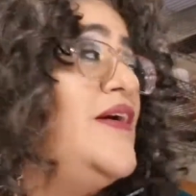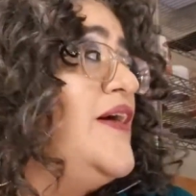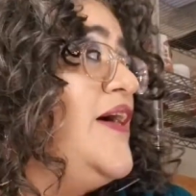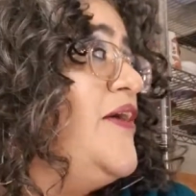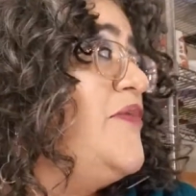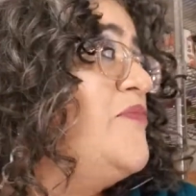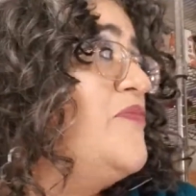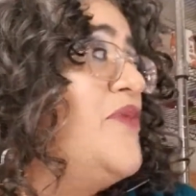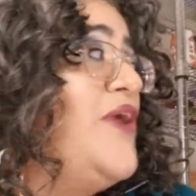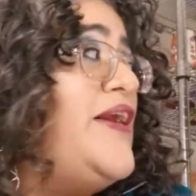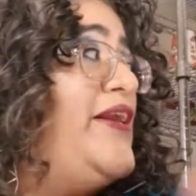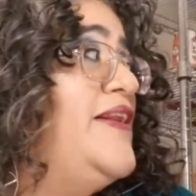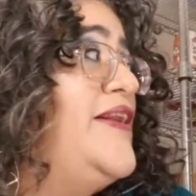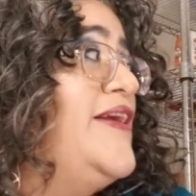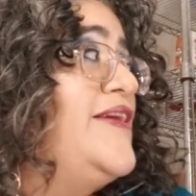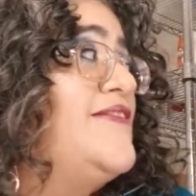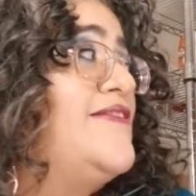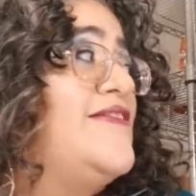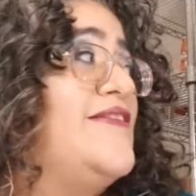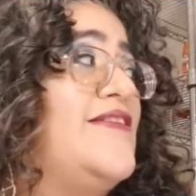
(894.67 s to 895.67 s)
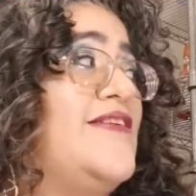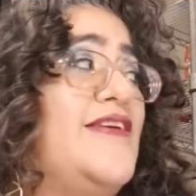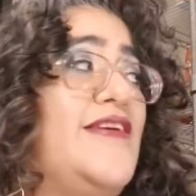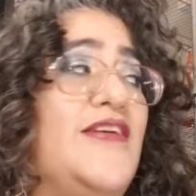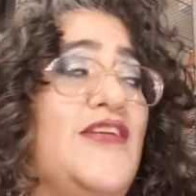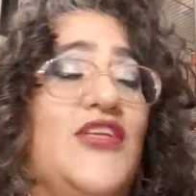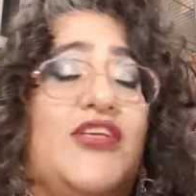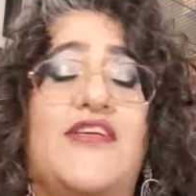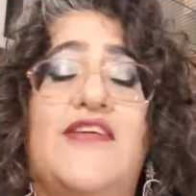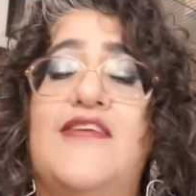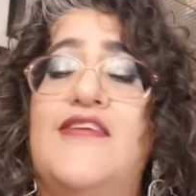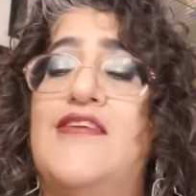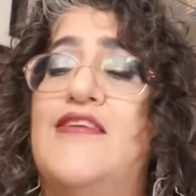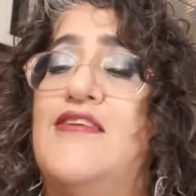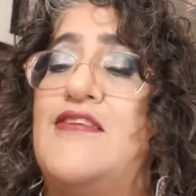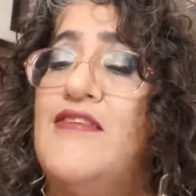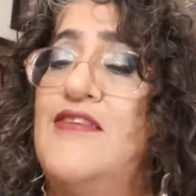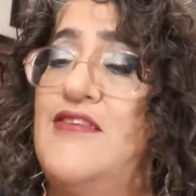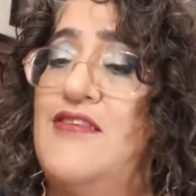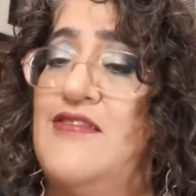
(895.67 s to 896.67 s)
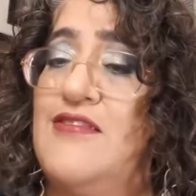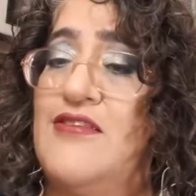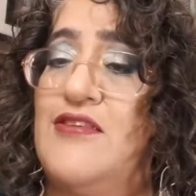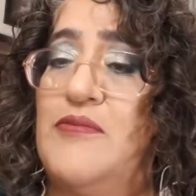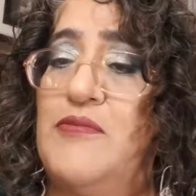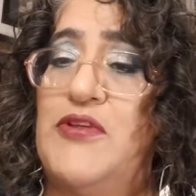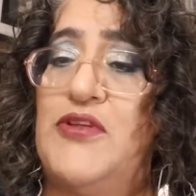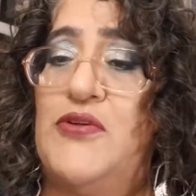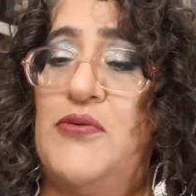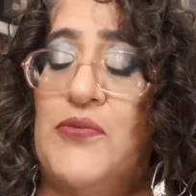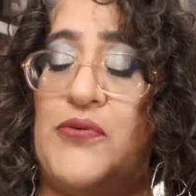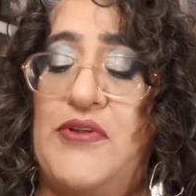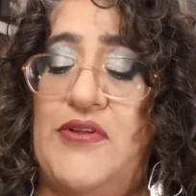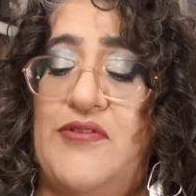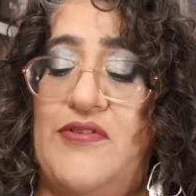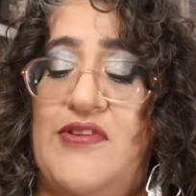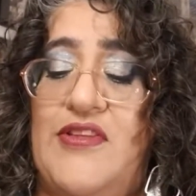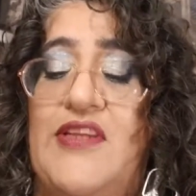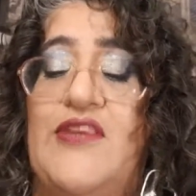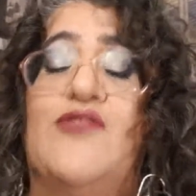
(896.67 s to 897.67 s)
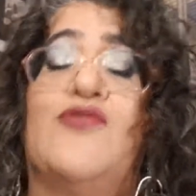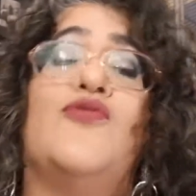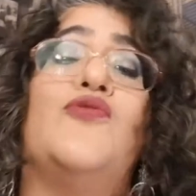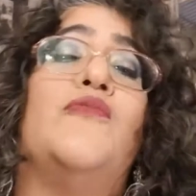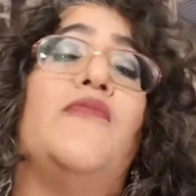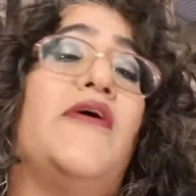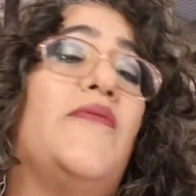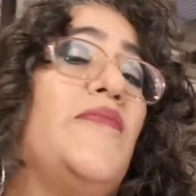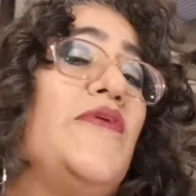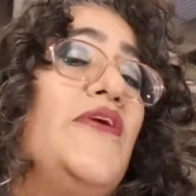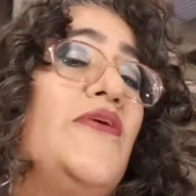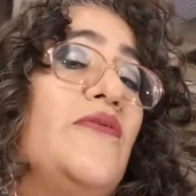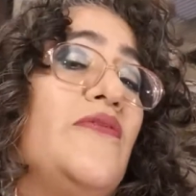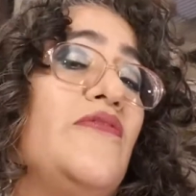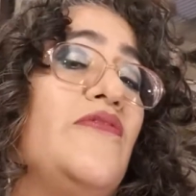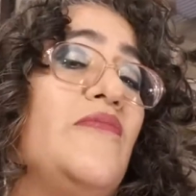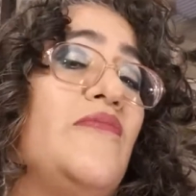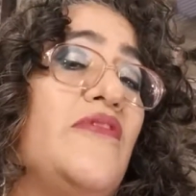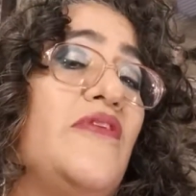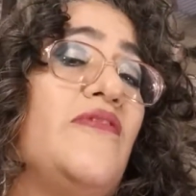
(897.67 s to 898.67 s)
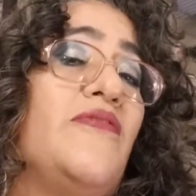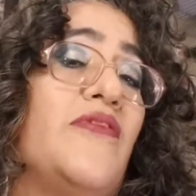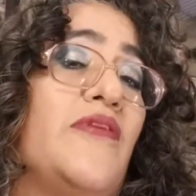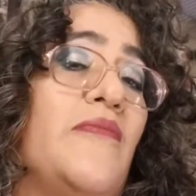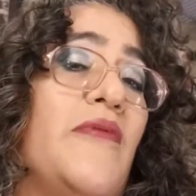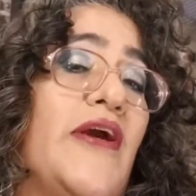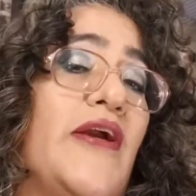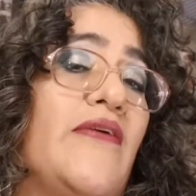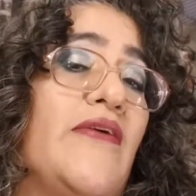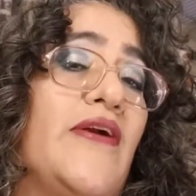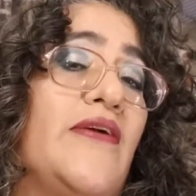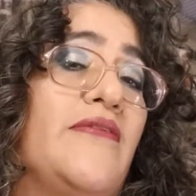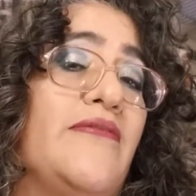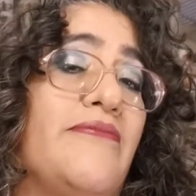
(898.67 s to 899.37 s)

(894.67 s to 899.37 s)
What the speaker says: I'm right next to the kitchen, and he's going to be doing his thing, so you might be hearing some stuff in the background.